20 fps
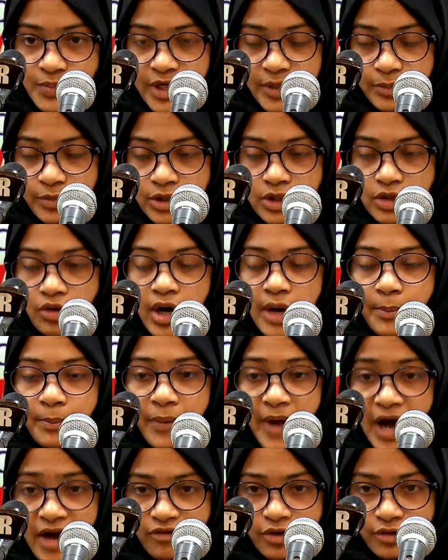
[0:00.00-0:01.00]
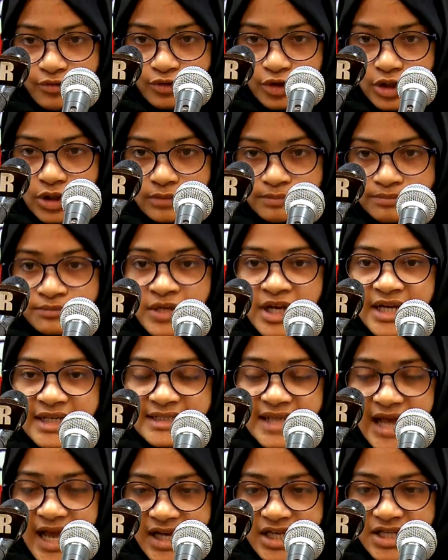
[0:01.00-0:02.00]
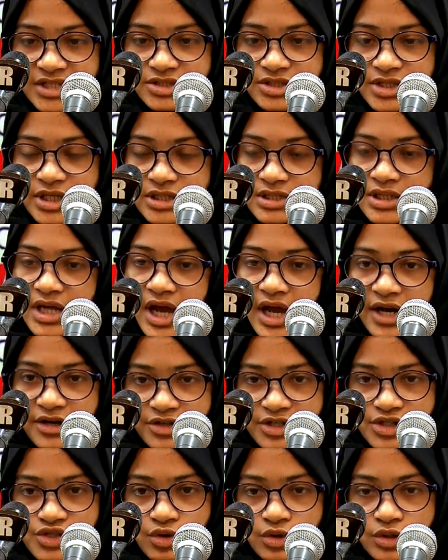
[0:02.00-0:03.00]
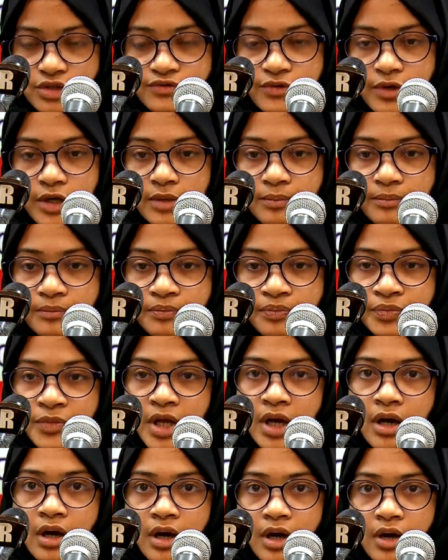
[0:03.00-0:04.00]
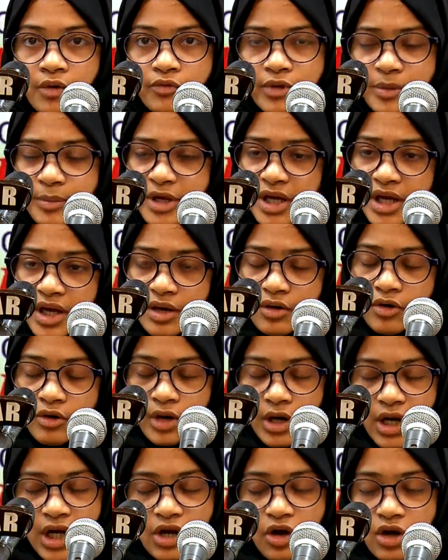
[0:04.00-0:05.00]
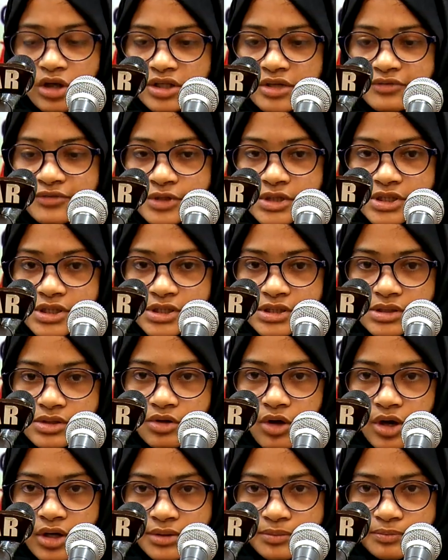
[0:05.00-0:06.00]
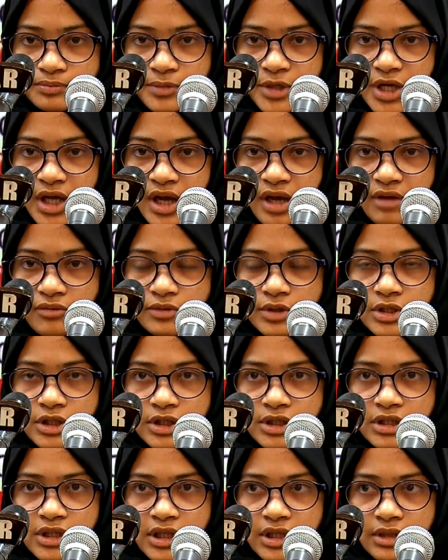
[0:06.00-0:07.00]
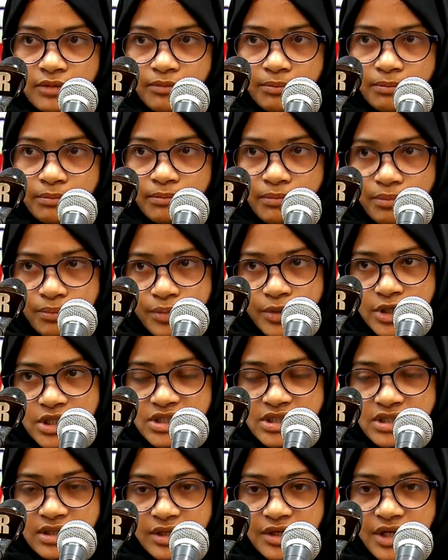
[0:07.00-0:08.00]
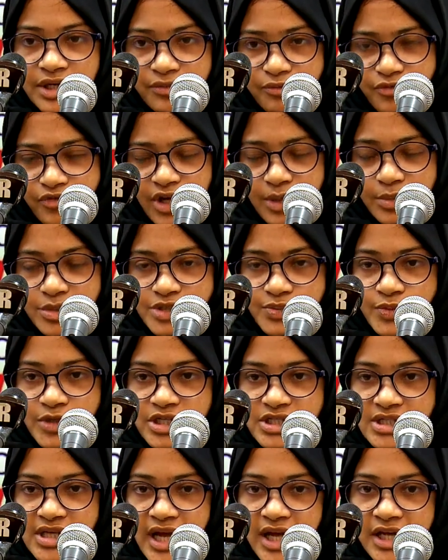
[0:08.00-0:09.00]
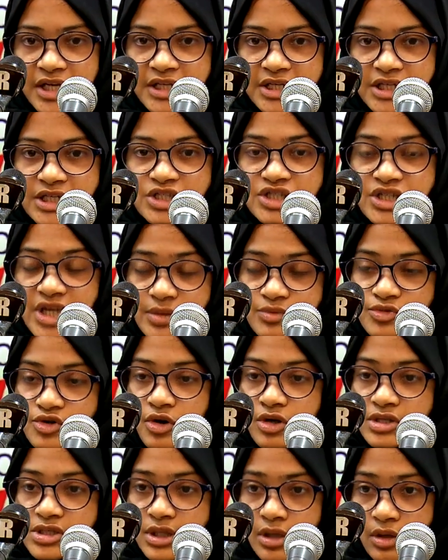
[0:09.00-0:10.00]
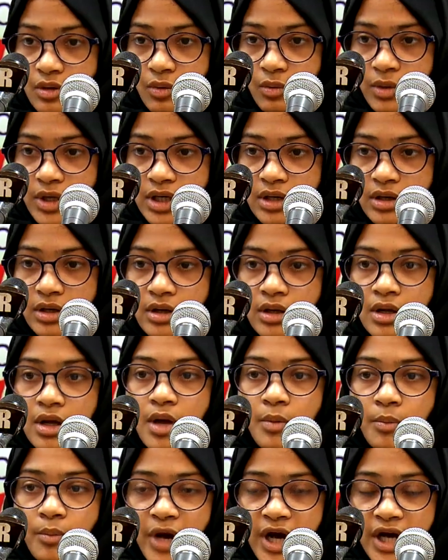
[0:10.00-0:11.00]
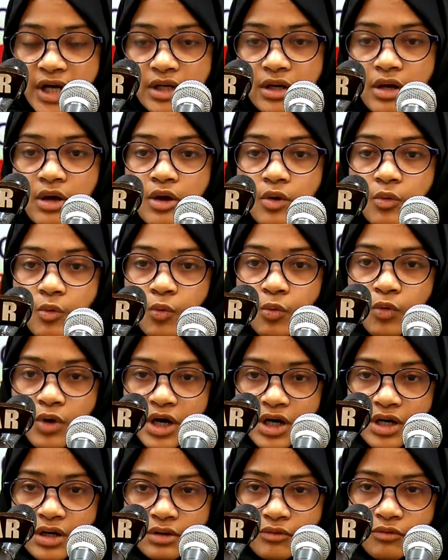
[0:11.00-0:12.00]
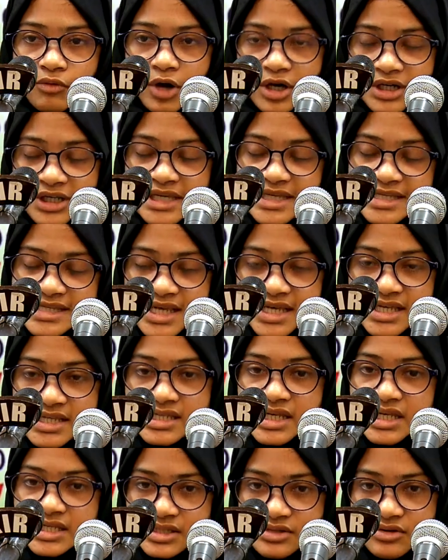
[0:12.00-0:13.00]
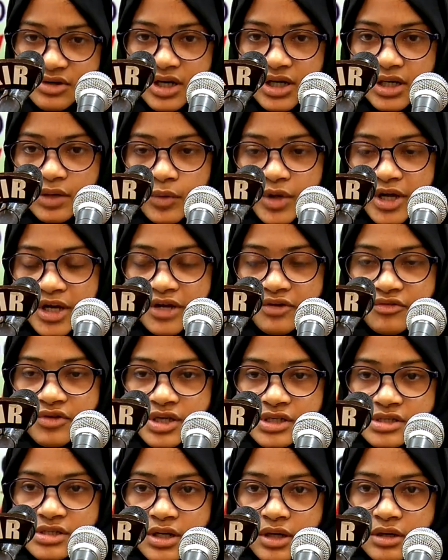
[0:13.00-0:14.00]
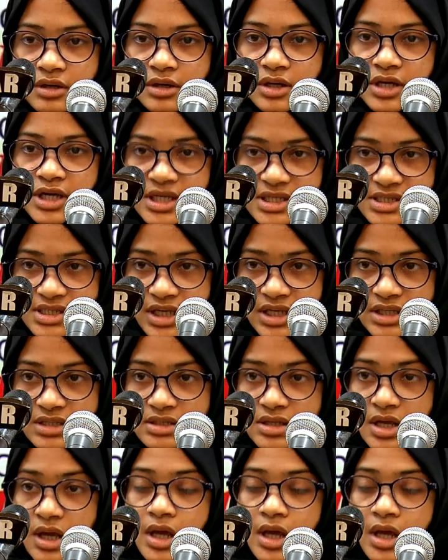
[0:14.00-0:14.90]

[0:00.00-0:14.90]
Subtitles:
people who are powerful, talented and resourceful. A lot of us may not have heard the famous personality James Russell Lowell, but what he says is really very interesting. He says,